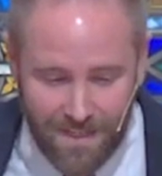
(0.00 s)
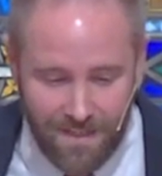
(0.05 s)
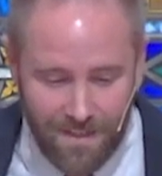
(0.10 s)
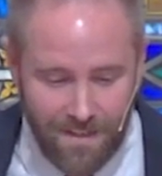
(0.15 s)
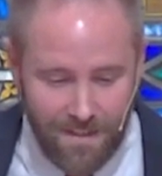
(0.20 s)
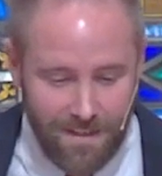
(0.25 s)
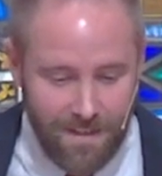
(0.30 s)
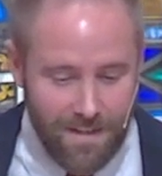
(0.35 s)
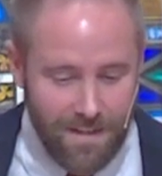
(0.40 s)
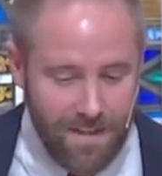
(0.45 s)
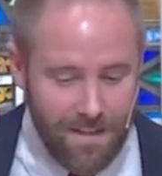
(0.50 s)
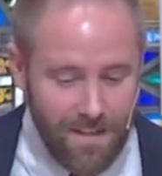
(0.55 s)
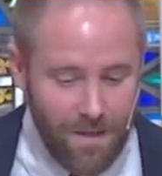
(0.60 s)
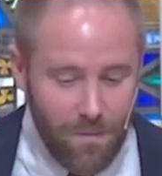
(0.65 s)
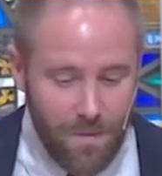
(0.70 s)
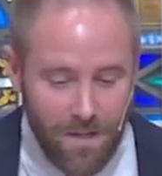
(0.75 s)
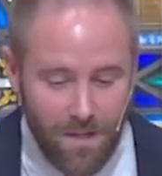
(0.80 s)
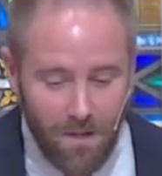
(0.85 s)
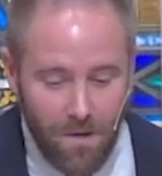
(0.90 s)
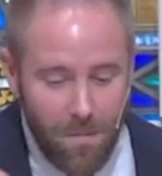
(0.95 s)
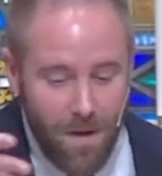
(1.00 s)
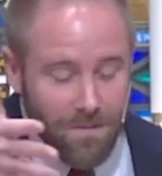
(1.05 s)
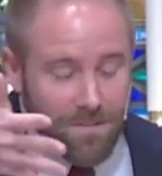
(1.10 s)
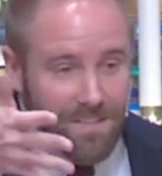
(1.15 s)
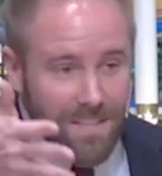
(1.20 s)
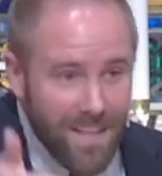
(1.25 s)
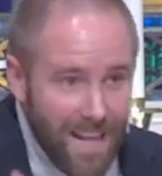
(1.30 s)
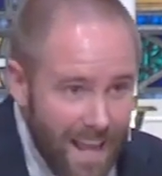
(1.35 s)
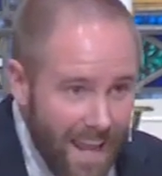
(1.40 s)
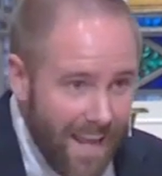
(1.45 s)
week, that we hear
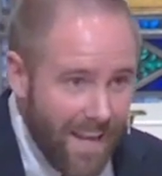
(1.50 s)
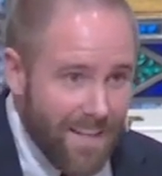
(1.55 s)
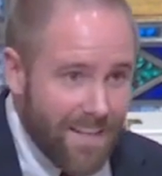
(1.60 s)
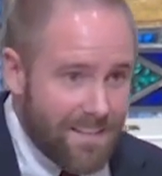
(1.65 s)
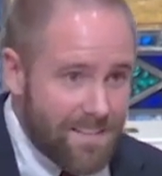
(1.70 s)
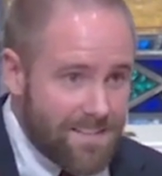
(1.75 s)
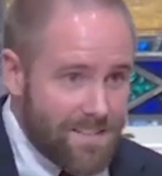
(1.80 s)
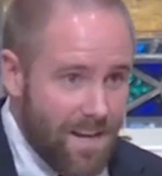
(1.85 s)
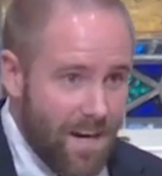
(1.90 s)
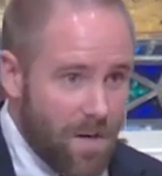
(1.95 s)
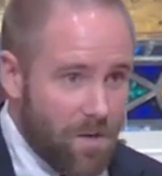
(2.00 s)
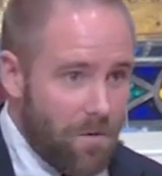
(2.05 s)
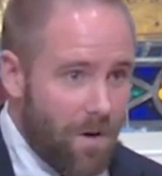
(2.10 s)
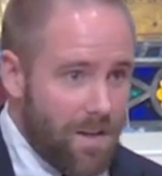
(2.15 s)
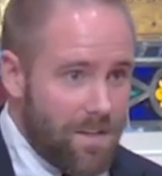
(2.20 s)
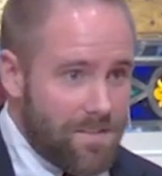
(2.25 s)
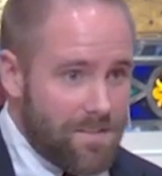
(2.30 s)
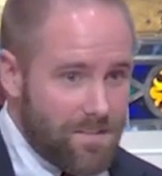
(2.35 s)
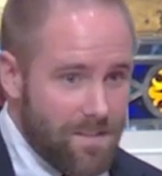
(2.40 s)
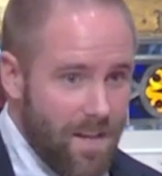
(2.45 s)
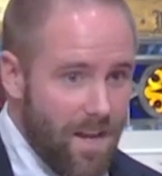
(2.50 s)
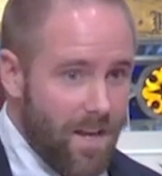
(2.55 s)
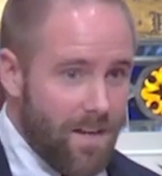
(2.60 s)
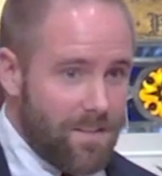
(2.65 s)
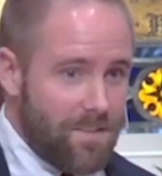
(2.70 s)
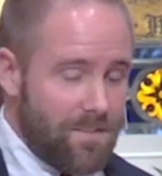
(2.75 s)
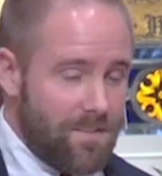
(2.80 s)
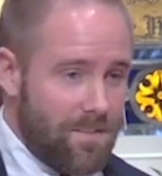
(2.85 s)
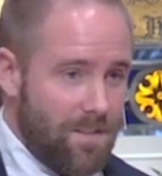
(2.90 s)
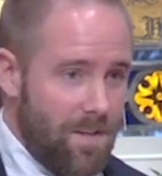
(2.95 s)
about today in Zechariah
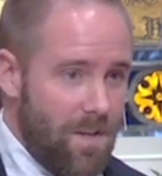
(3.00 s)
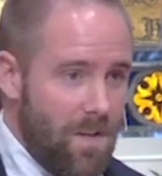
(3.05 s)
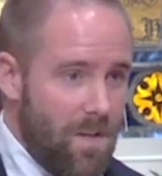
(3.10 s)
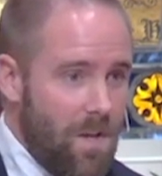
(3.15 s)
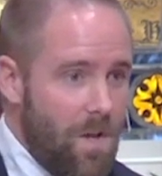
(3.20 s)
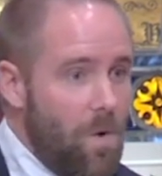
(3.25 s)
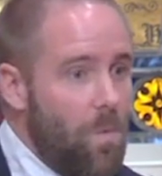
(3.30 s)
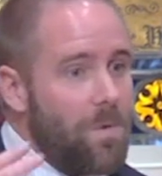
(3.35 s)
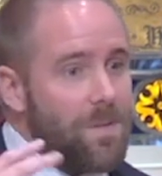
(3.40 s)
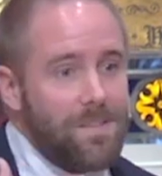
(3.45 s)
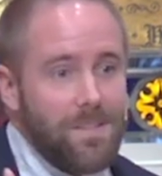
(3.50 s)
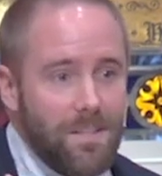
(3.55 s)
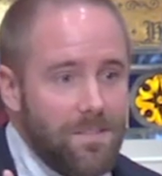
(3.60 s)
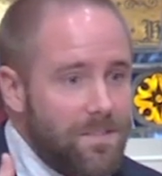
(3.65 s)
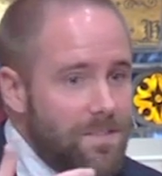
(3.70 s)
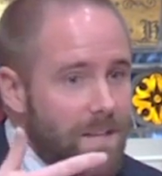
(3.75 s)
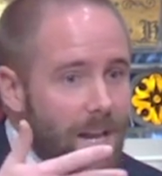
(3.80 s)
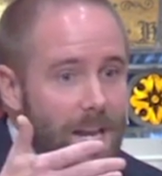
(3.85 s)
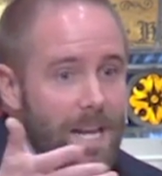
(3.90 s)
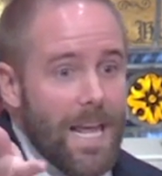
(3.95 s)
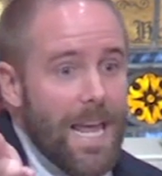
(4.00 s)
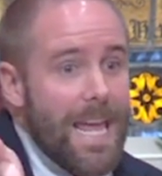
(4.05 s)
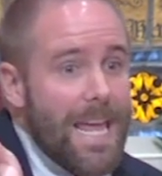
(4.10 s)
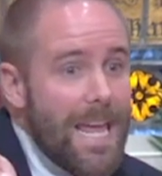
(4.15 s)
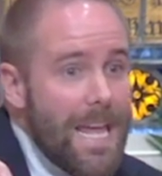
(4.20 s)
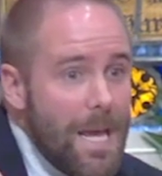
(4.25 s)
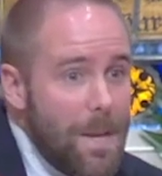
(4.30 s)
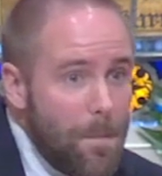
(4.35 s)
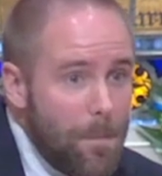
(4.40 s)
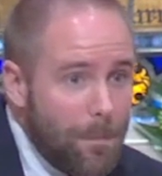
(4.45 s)
6. What does that say
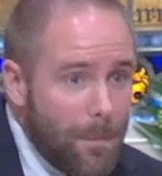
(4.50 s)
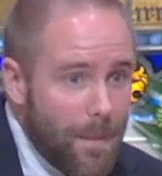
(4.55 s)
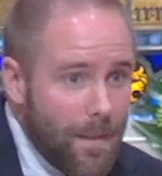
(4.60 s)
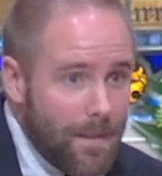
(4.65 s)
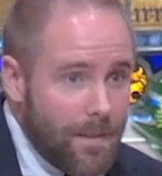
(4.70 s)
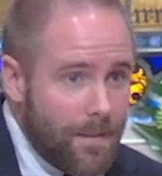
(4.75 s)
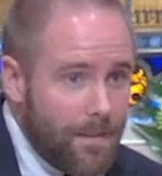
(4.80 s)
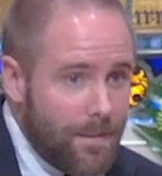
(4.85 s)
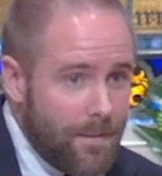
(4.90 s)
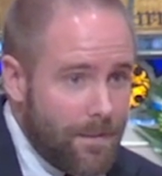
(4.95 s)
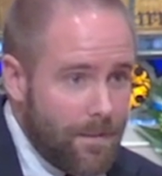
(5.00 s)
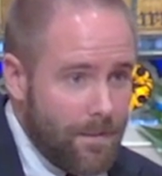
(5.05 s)
to him?